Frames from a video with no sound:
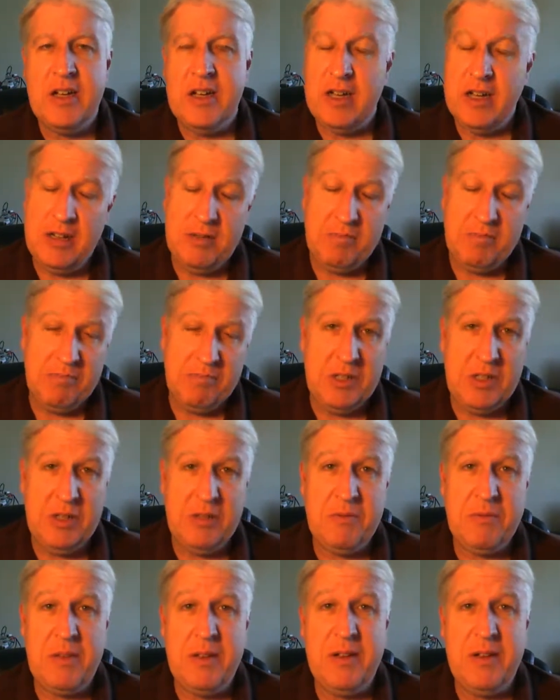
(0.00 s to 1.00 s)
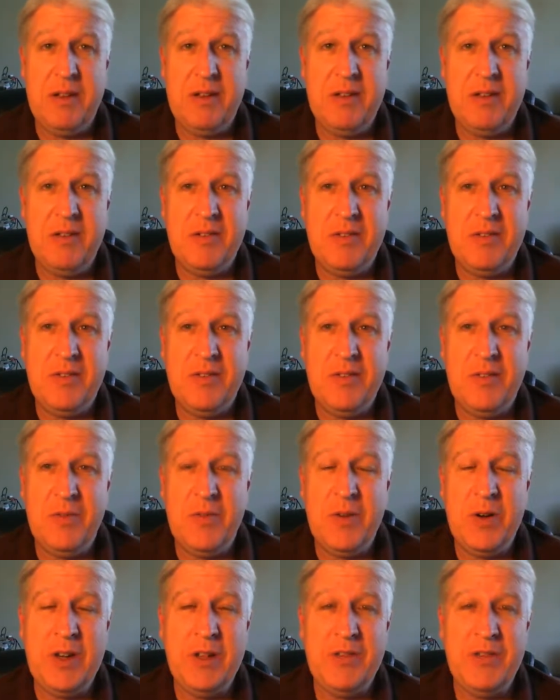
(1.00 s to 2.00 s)
Um, you know, uh,
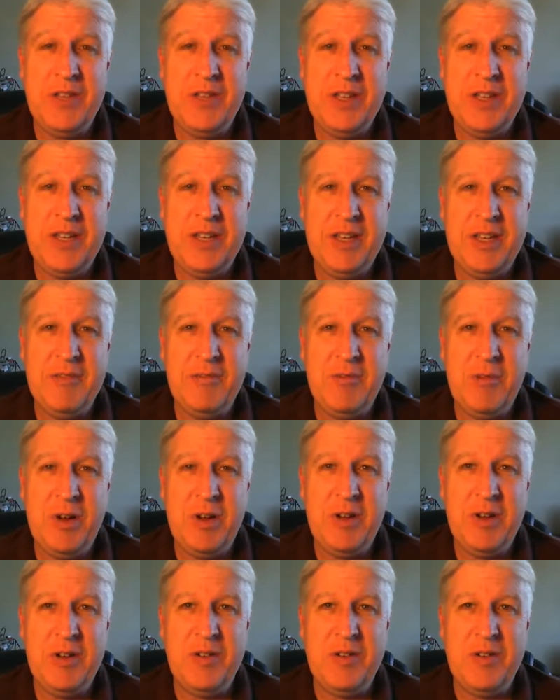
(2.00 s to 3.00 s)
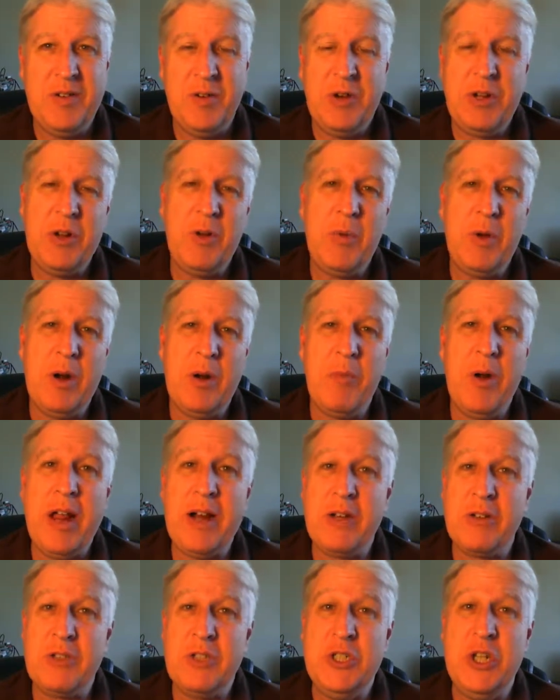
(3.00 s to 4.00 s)
one of the, uh, or you don't want a
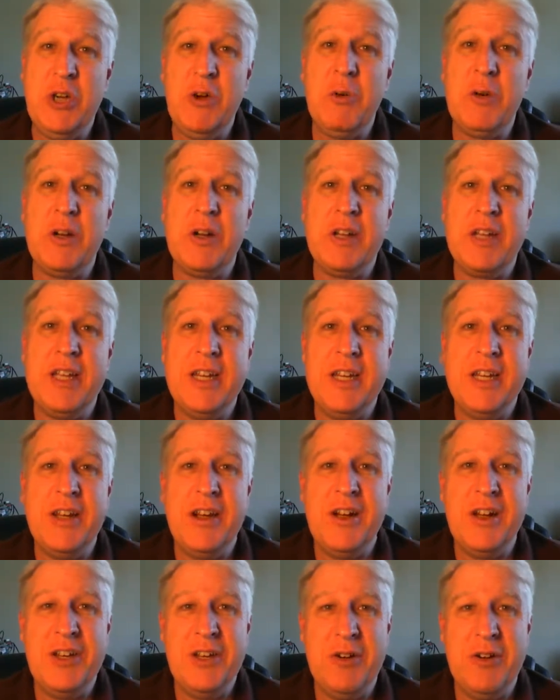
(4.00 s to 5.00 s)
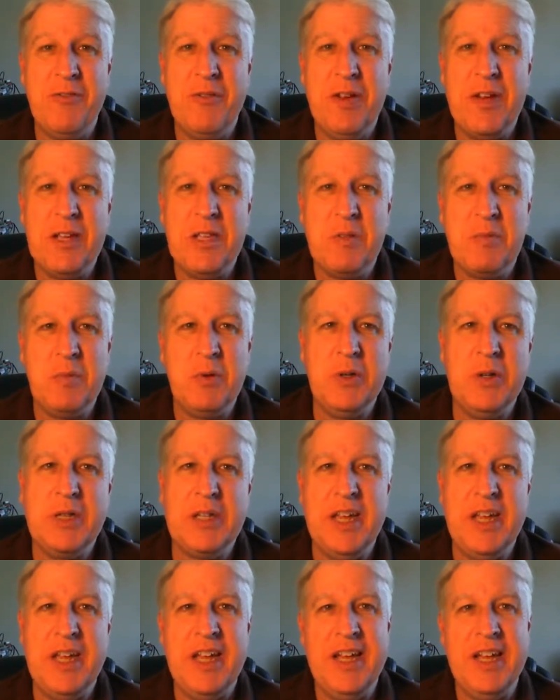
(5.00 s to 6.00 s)
practical joker getting on your
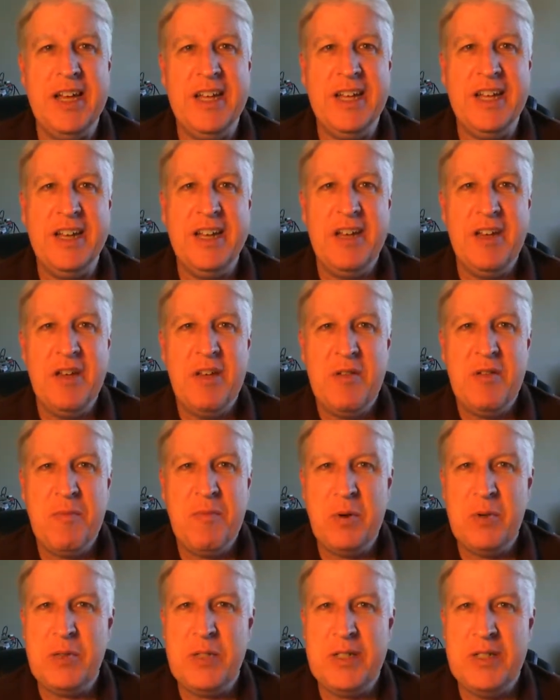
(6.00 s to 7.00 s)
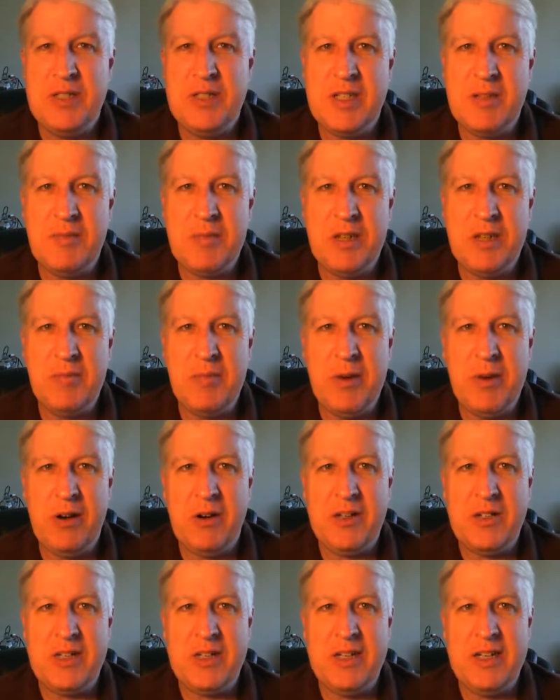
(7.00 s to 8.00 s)
Facebook and posting something
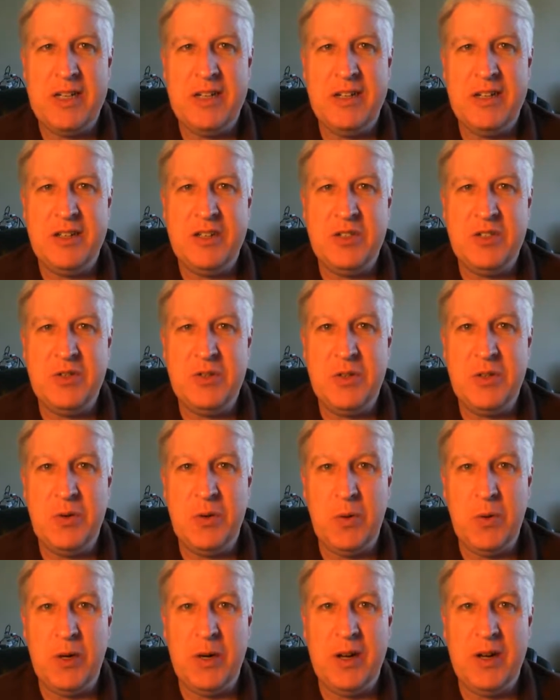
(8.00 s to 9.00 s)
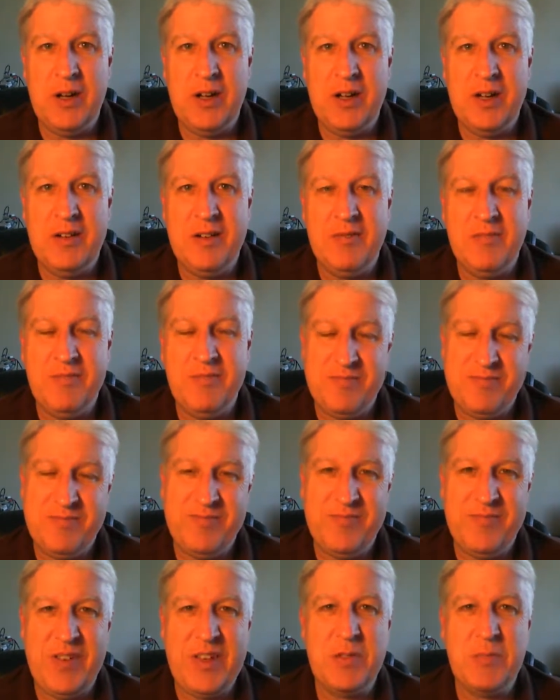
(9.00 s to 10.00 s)
embarrassing to your um,
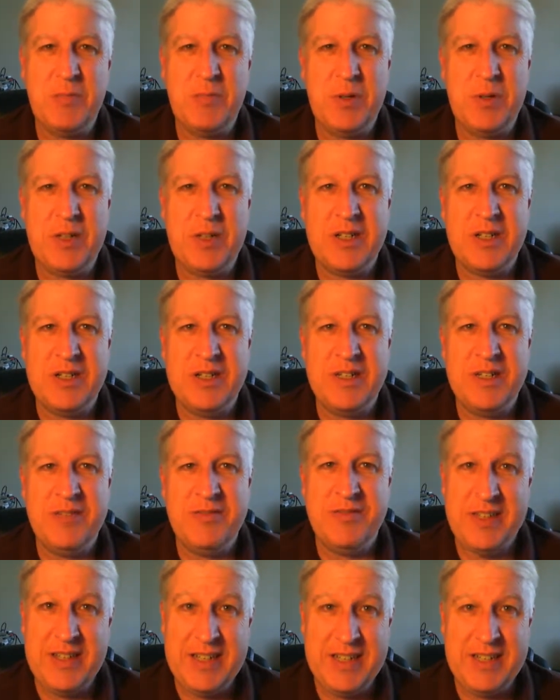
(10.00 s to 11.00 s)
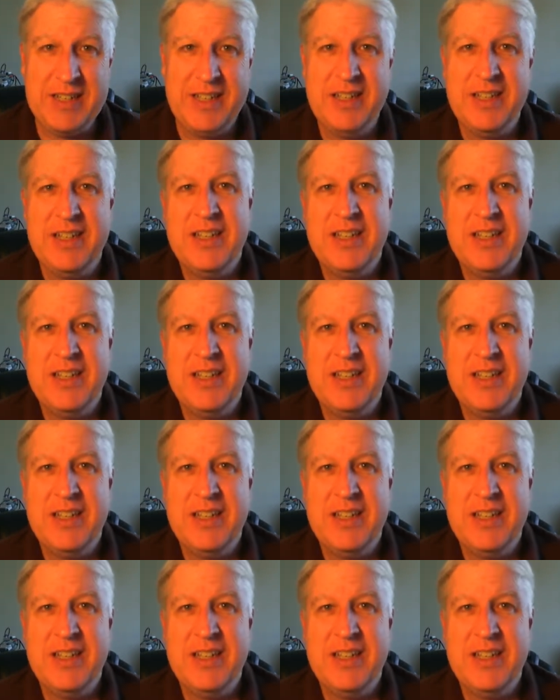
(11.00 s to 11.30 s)
Facebook uh, feed.